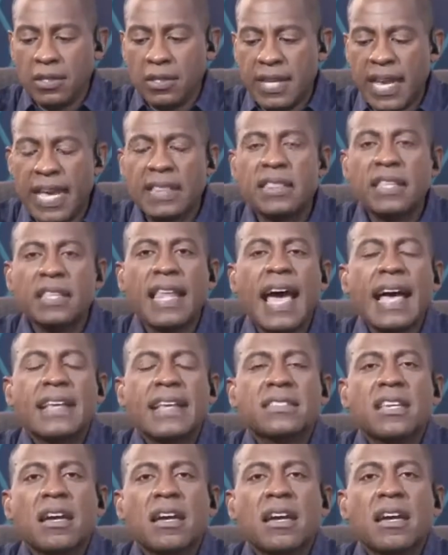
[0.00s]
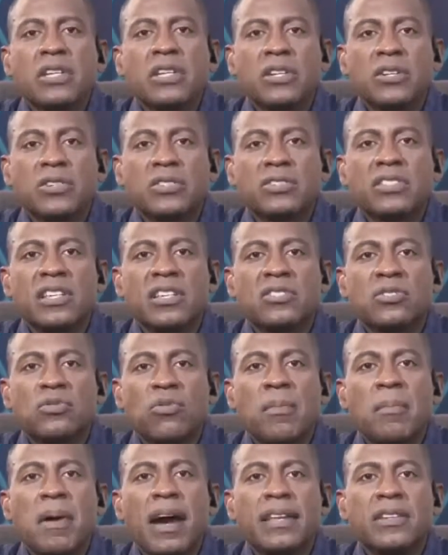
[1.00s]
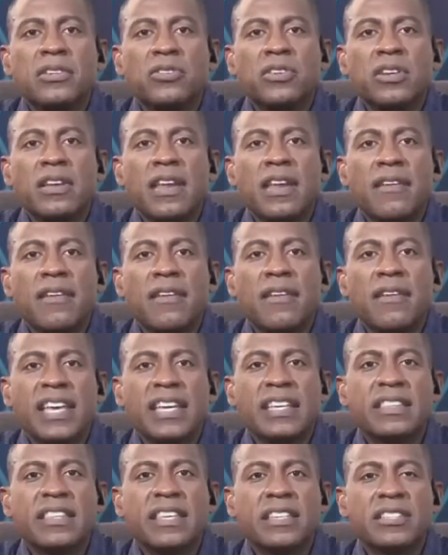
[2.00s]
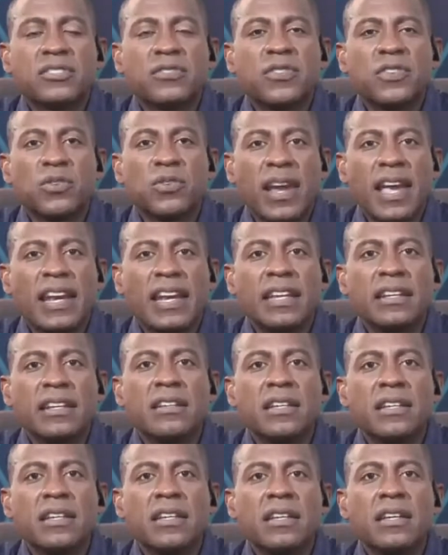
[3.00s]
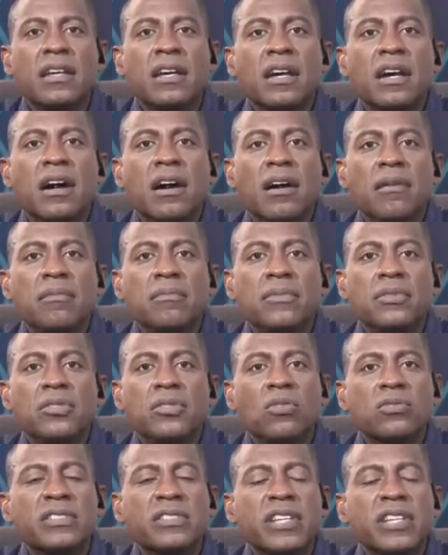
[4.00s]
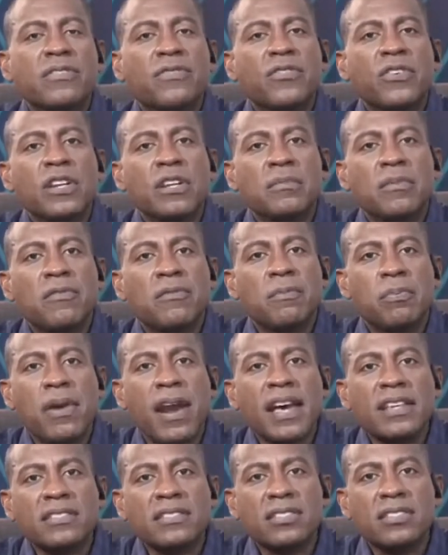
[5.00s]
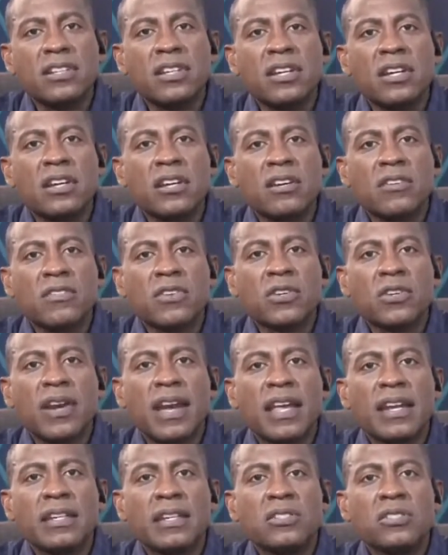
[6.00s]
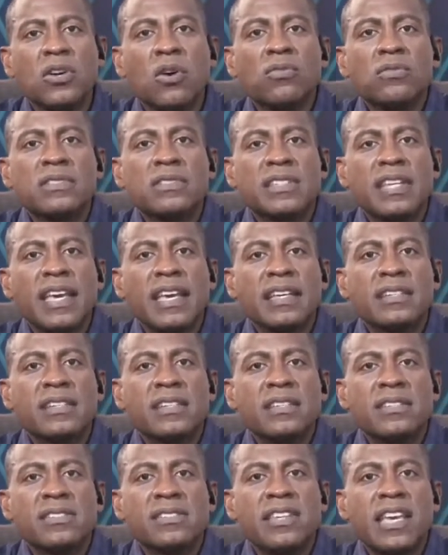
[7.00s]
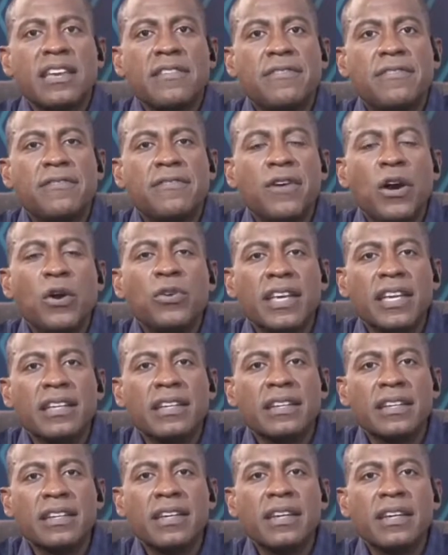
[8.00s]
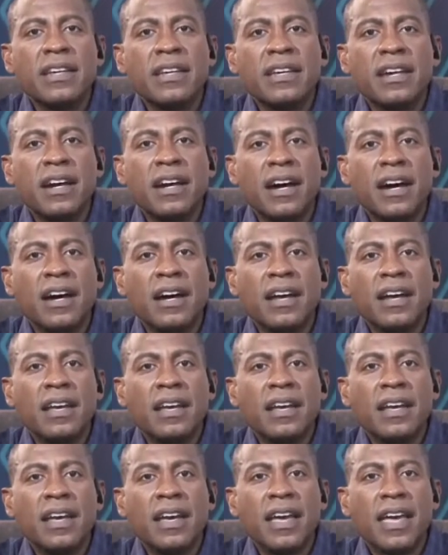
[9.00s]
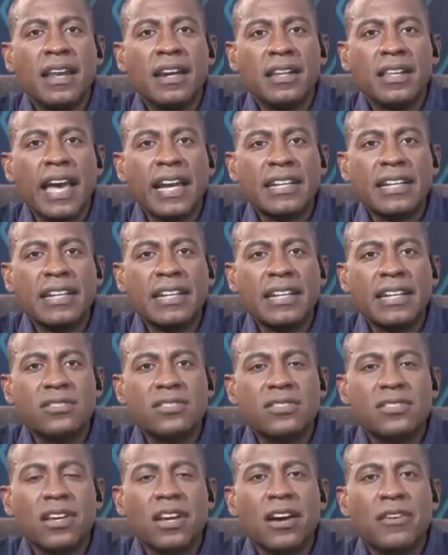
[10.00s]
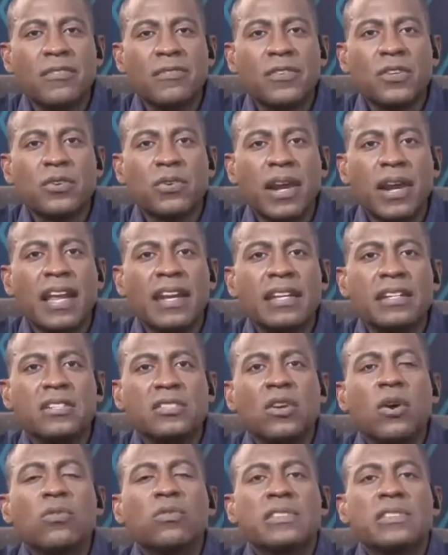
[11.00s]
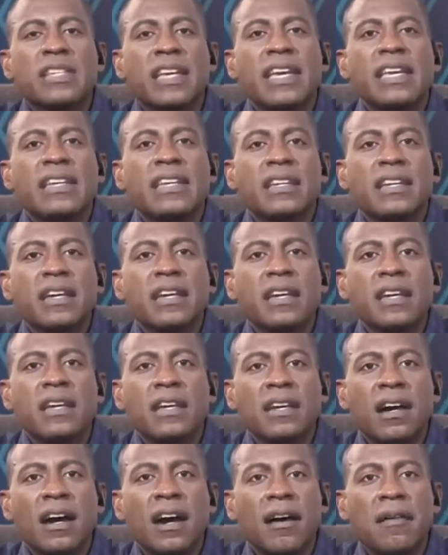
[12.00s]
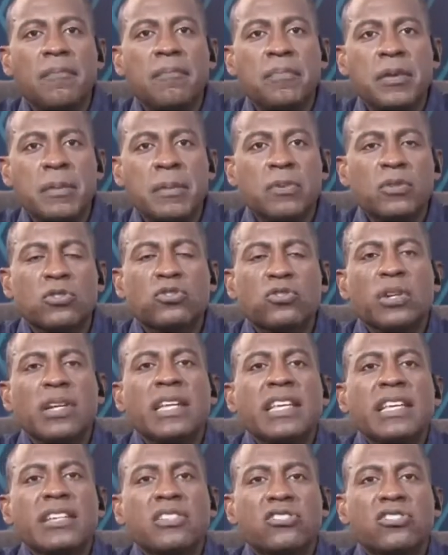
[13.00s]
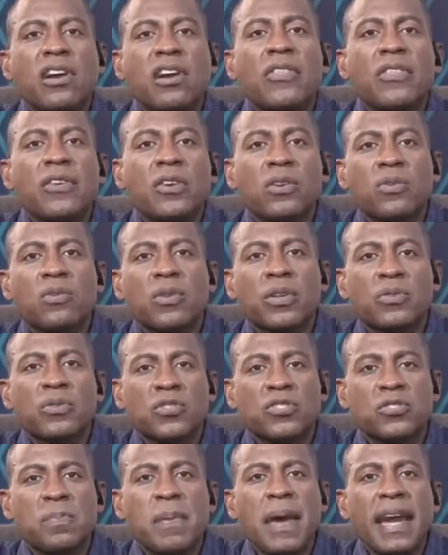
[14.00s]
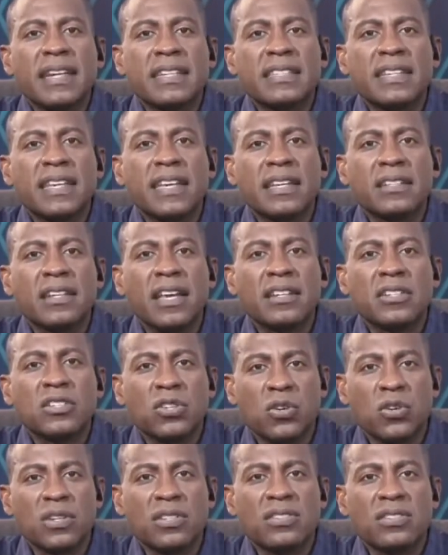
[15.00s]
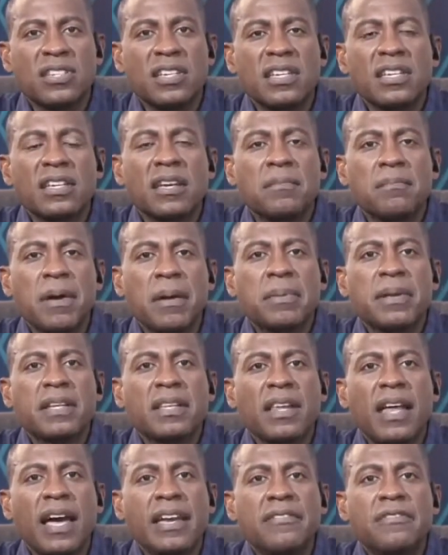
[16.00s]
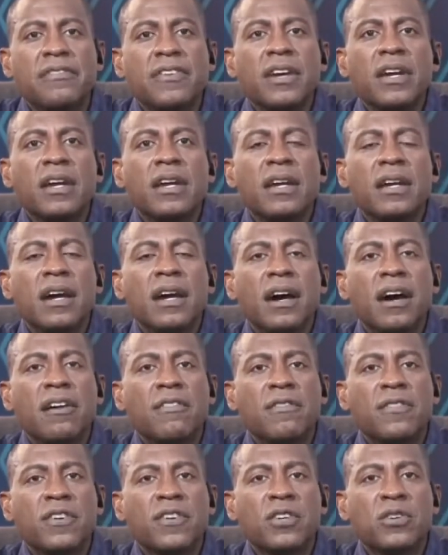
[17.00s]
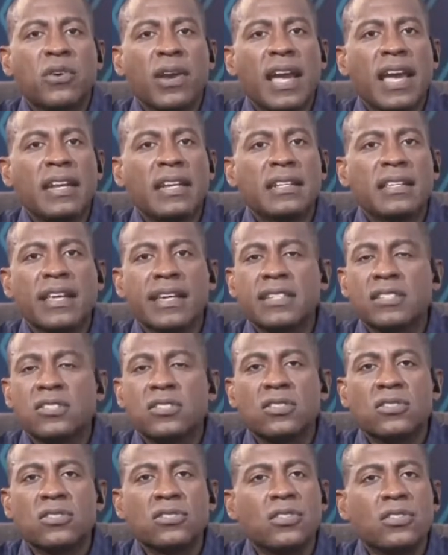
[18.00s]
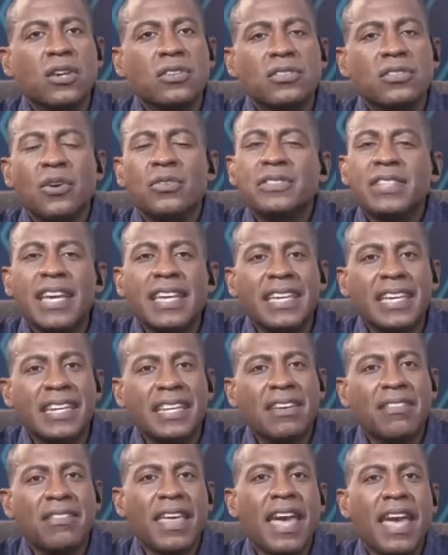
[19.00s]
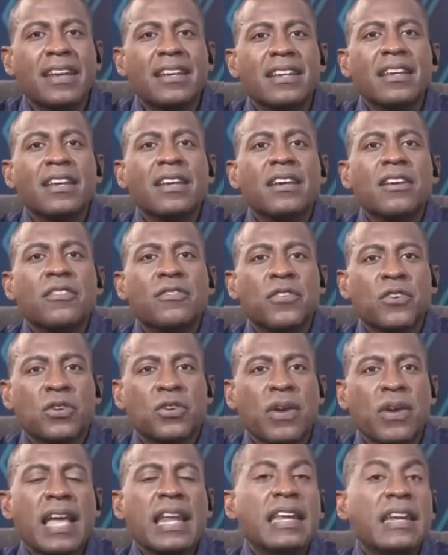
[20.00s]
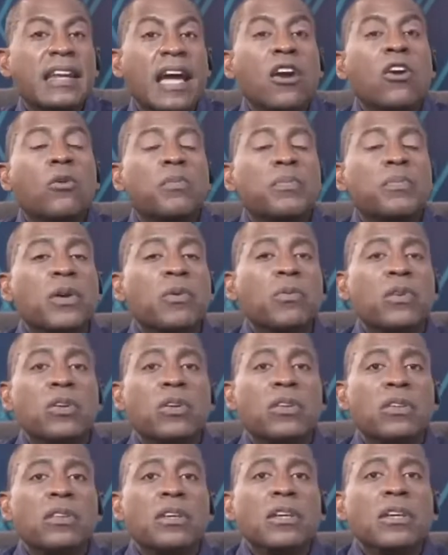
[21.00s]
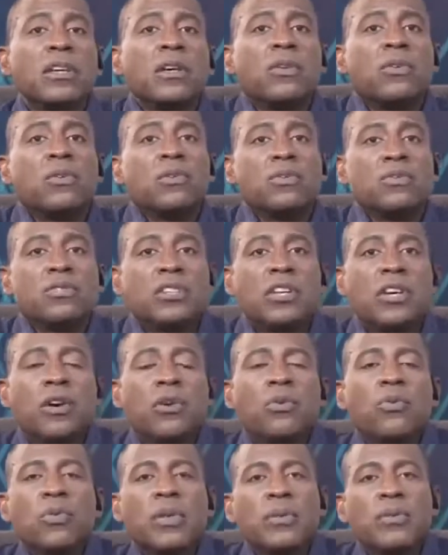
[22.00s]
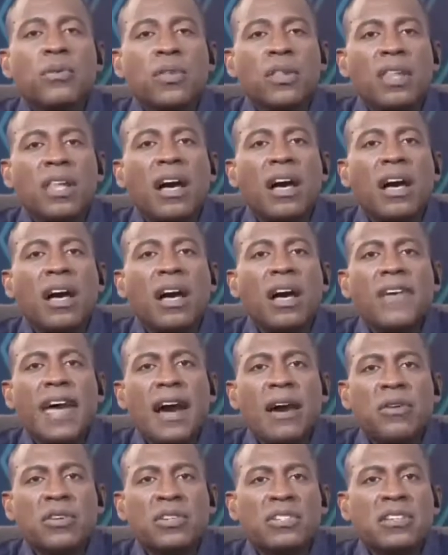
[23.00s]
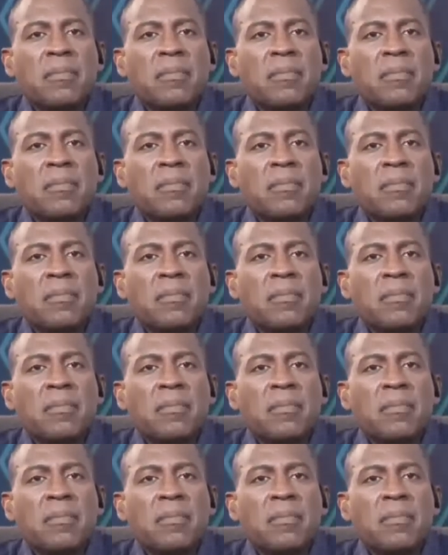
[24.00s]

take the last couple of years as a reminder to never take things for granted um, don't take freedom of press for granted. Don't take safe voting uh, and elections uh, for granted. Don't take uh, people treating each other with respect and, and courtesy in public life uh, for granted. Like, d- don't take any of that for granted. And I hope that we'll, you know, we will love our